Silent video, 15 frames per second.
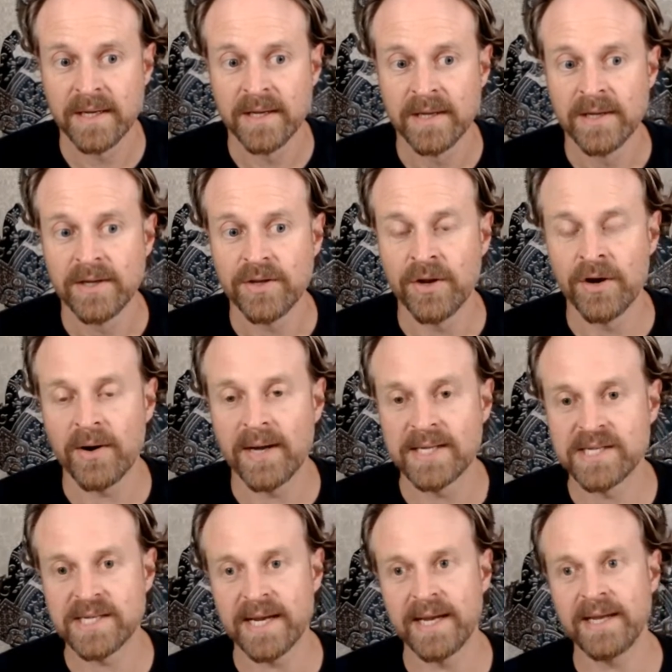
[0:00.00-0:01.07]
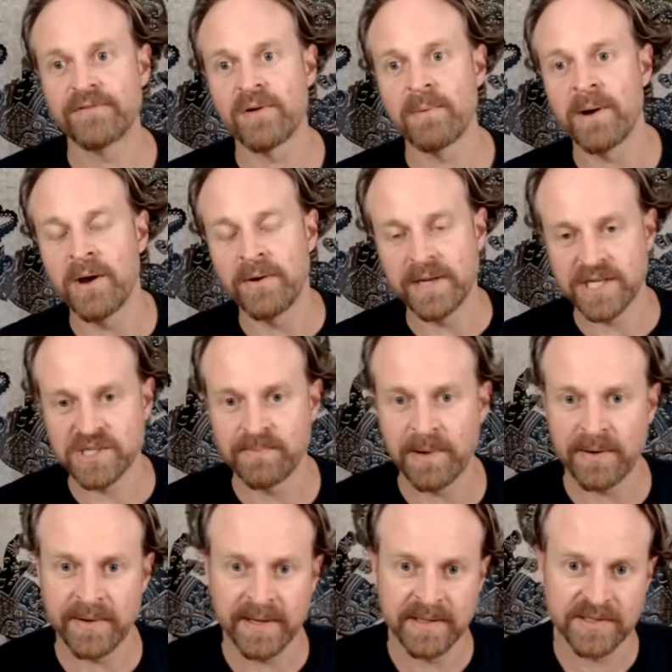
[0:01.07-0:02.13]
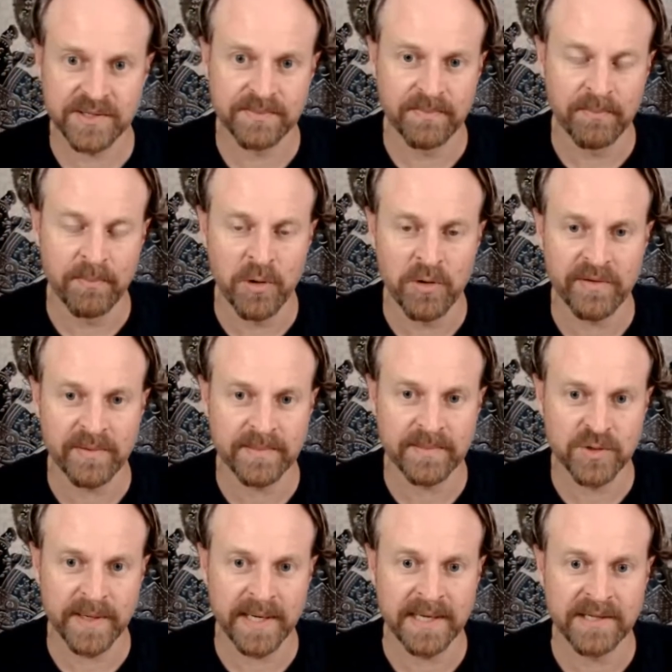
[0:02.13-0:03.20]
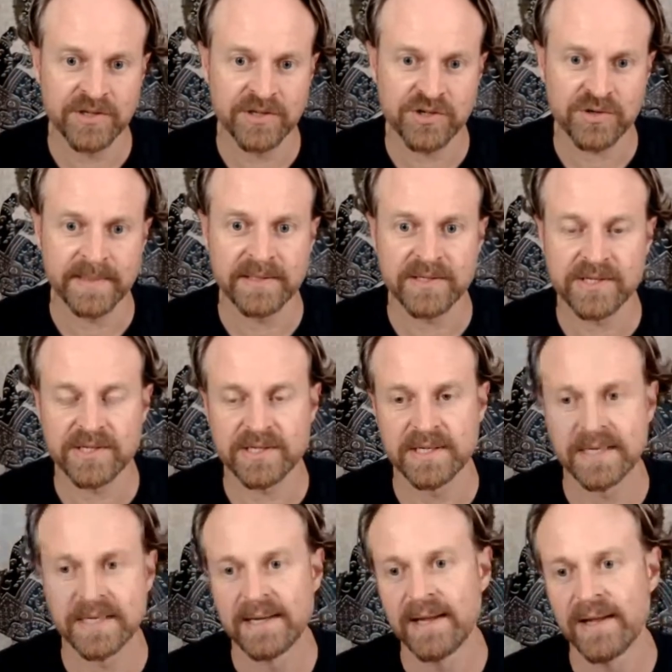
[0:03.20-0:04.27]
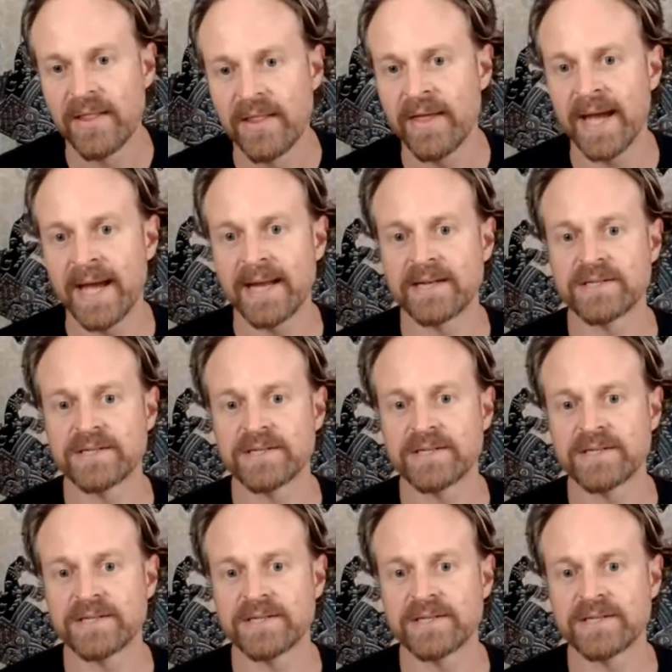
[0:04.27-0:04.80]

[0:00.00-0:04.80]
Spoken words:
I'd say from my own experience moving between instruments that,